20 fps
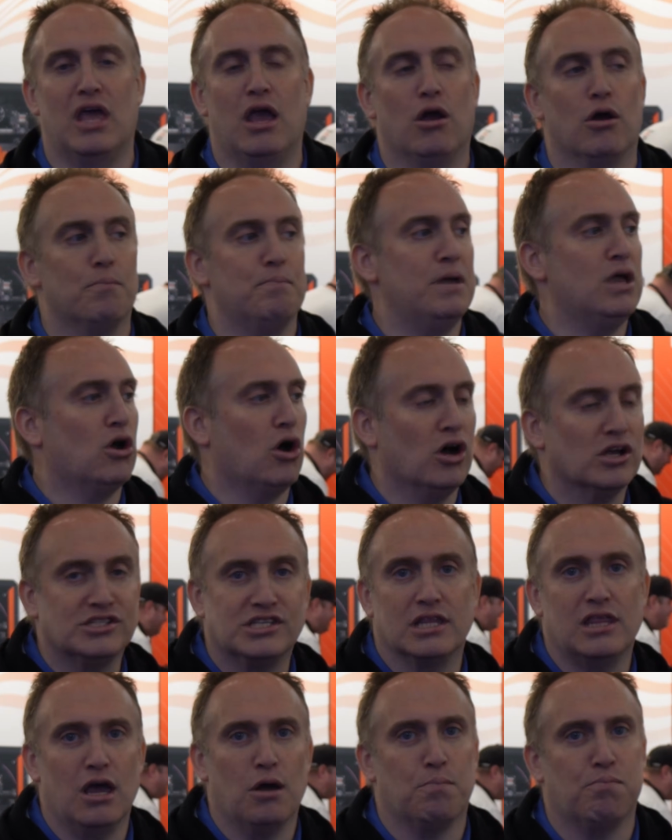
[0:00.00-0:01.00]
there because
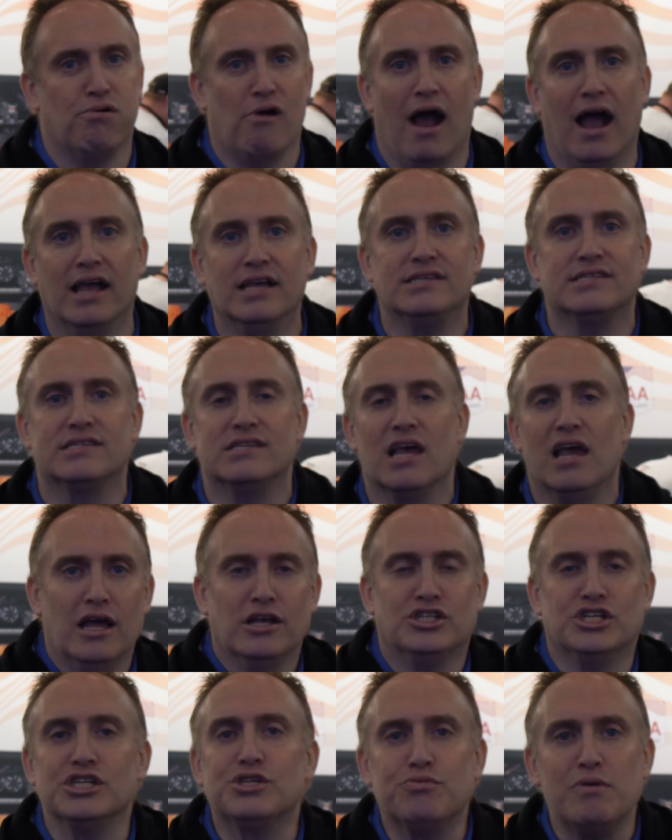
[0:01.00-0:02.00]
of their price,
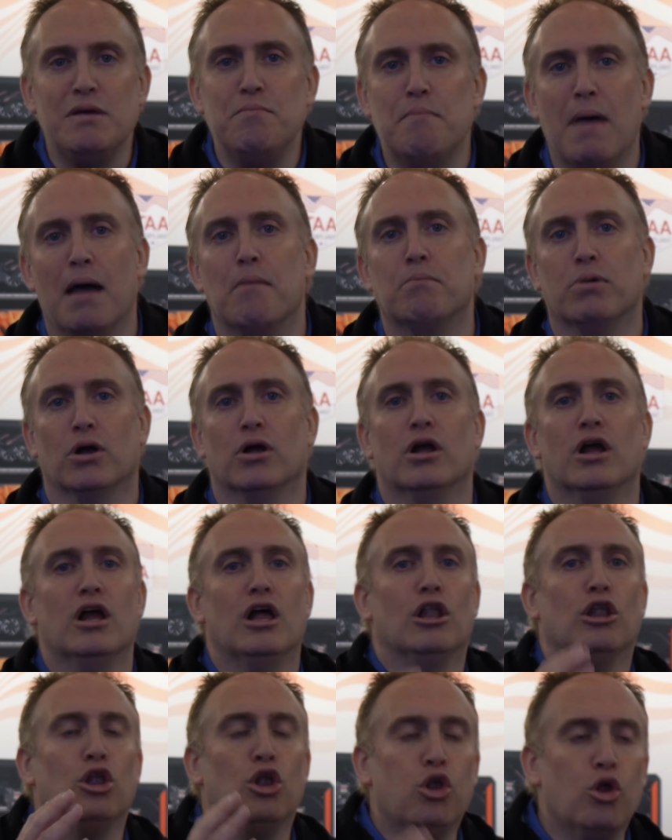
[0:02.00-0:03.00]
just remember,
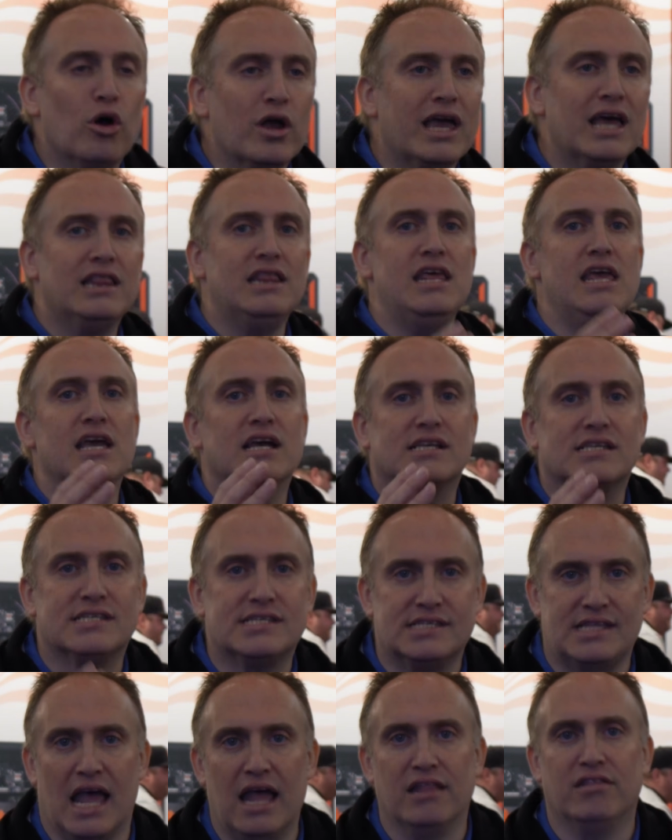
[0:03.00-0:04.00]
look at the
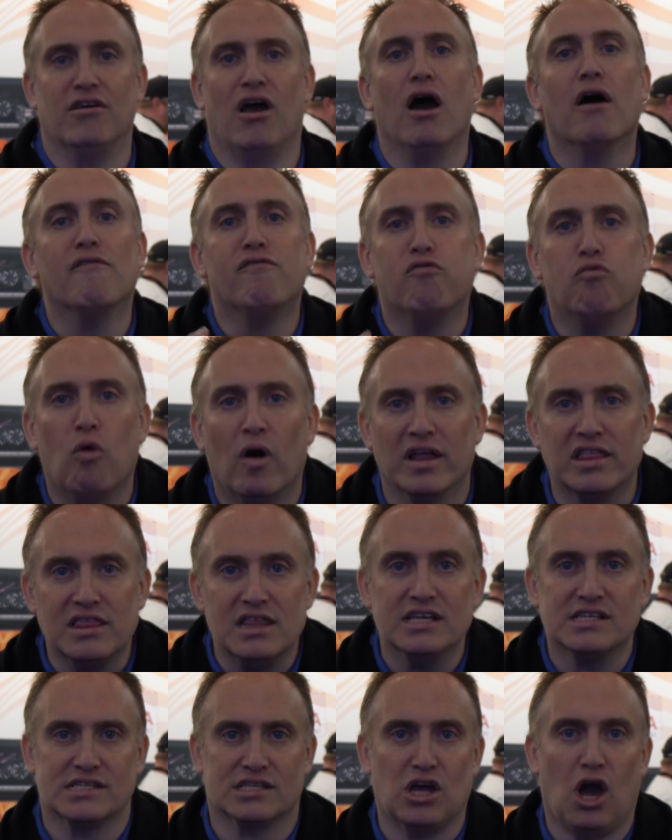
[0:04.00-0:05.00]
extent of what
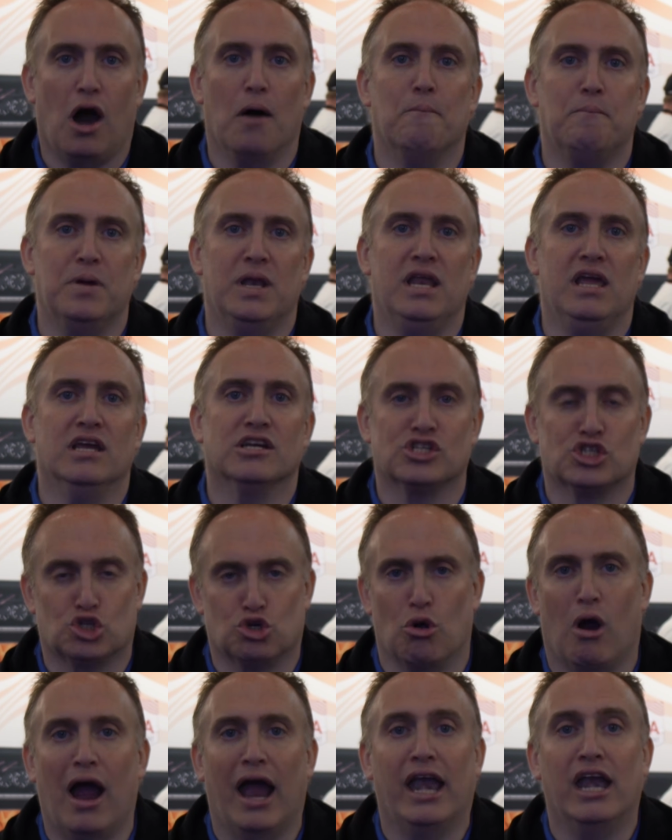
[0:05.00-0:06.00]
this company is
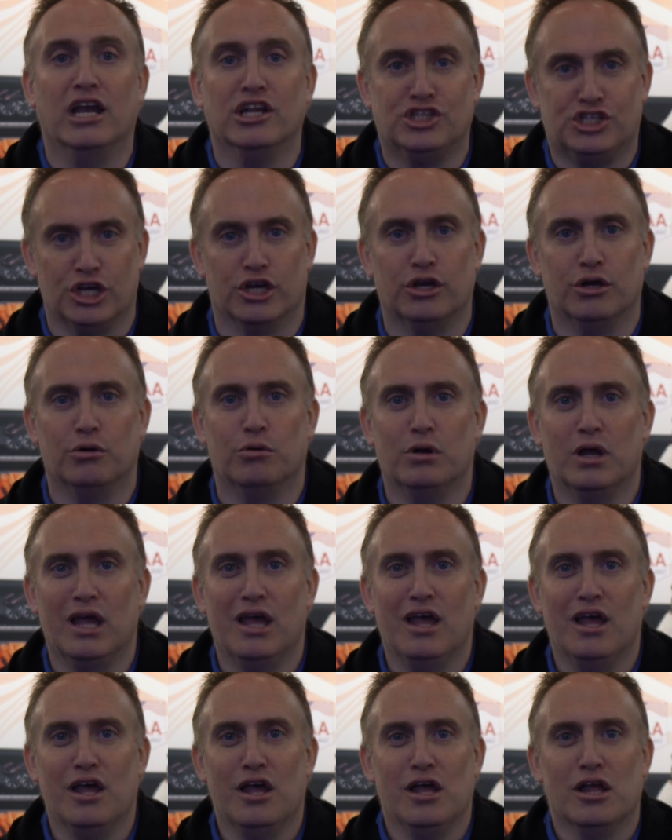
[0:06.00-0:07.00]
trying to do
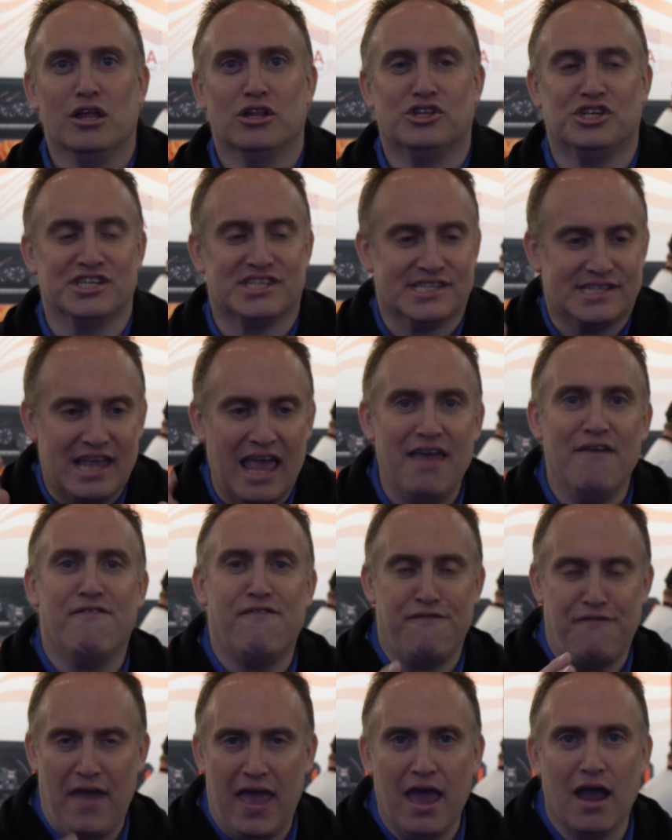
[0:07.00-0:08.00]
to stay
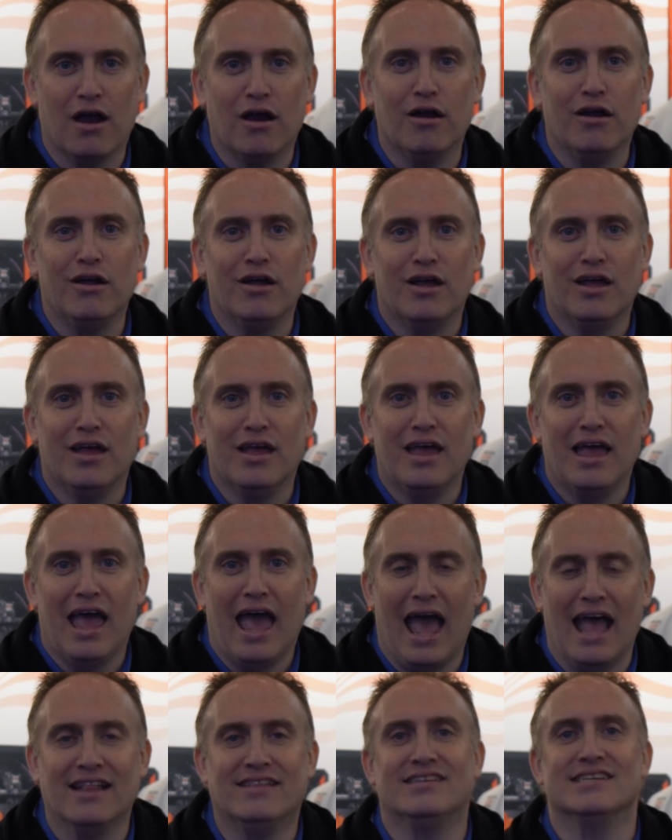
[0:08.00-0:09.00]
fair
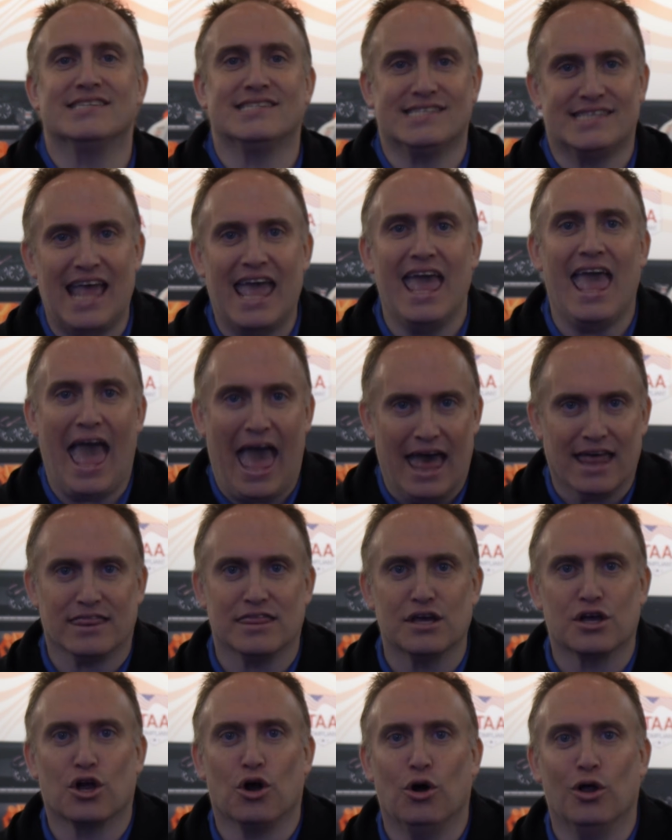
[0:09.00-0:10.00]
and to stay
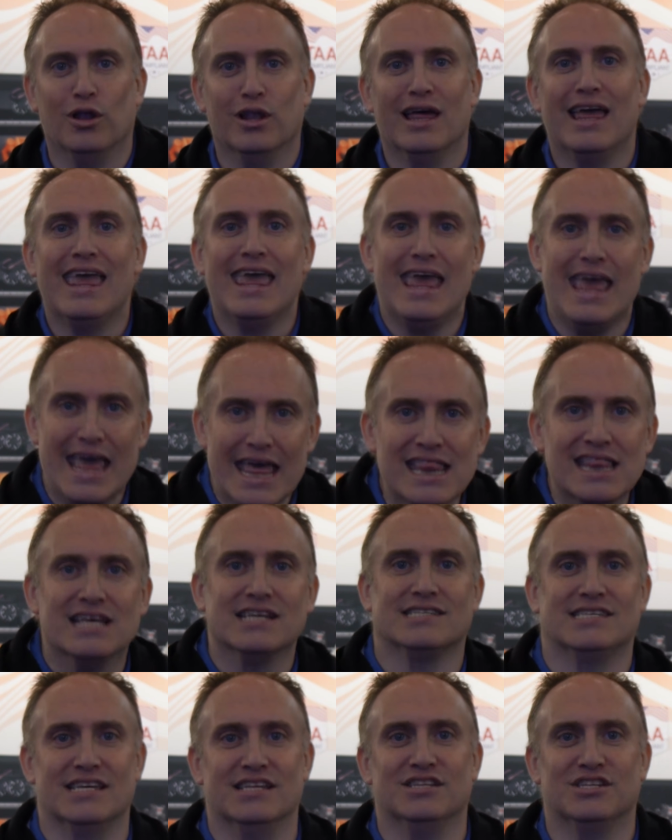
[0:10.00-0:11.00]
ethical in
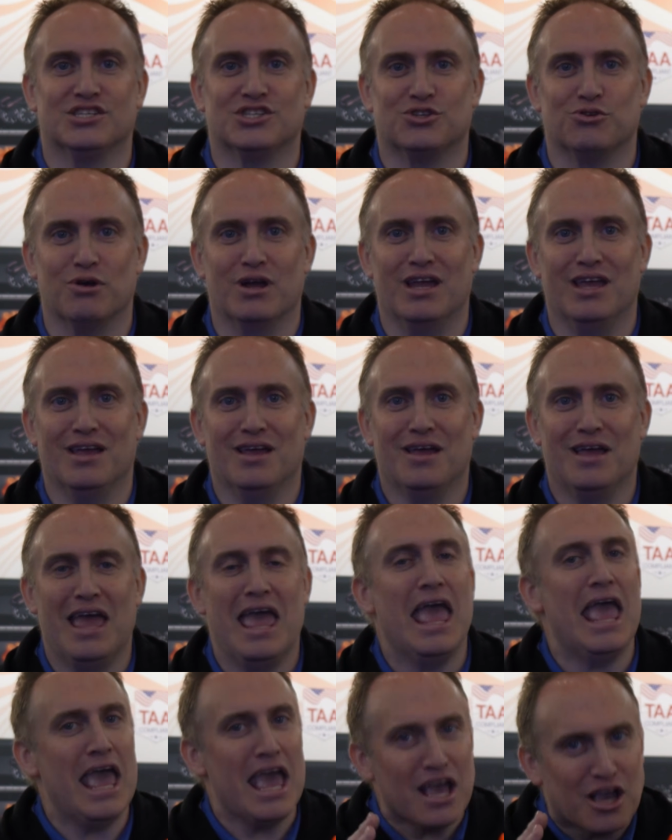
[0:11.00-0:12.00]
this industry.
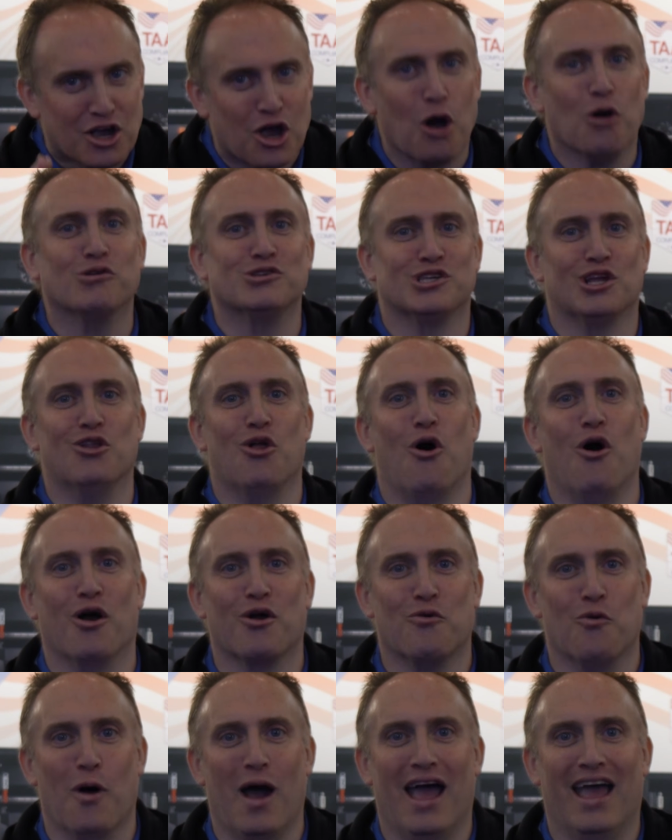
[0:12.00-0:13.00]
It goes a
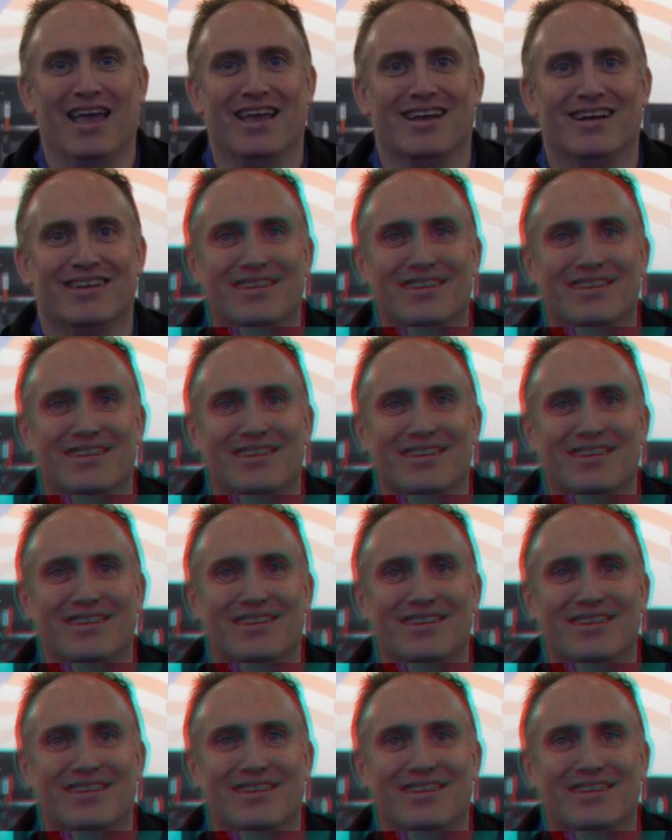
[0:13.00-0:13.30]
long way.